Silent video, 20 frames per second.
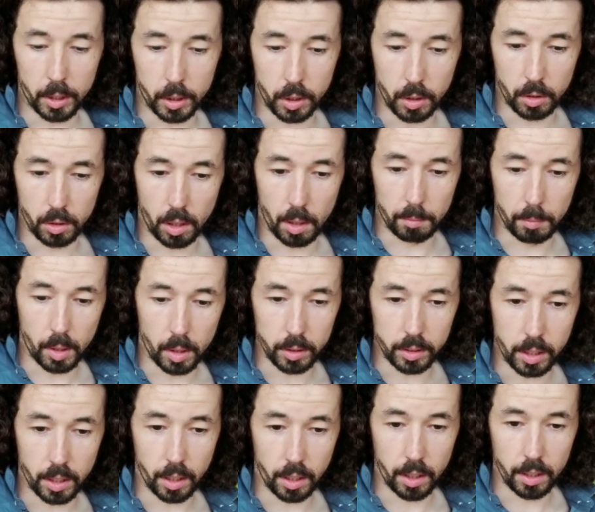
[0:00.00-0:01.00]
sure I'm not
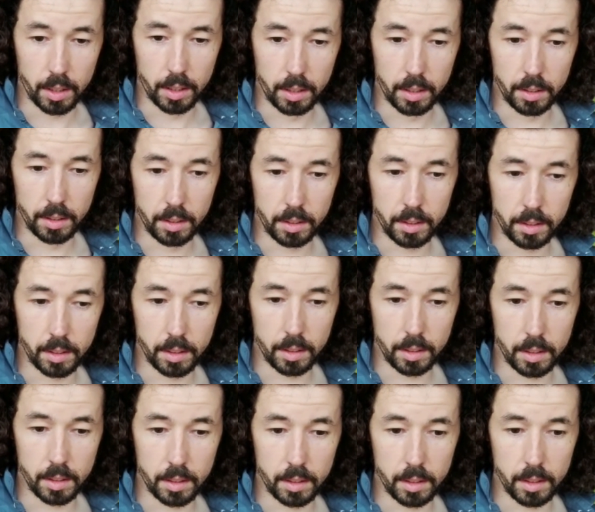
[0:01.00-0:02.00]
uh,
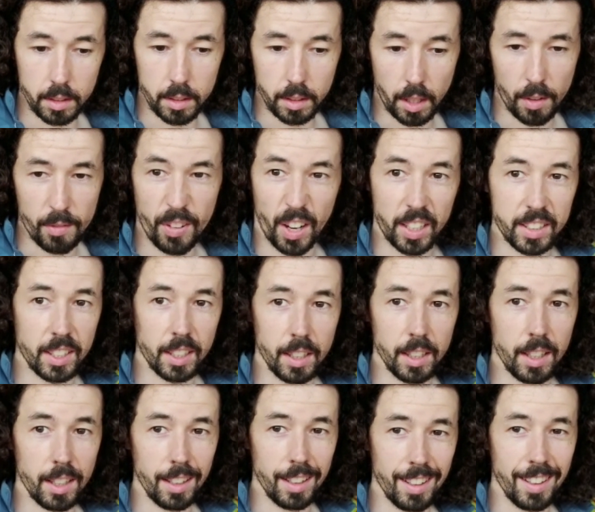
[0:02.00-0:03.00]
affecting
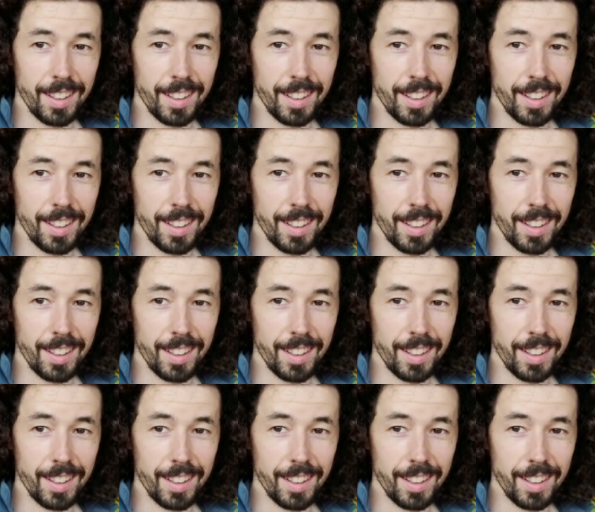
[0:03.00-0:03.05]
the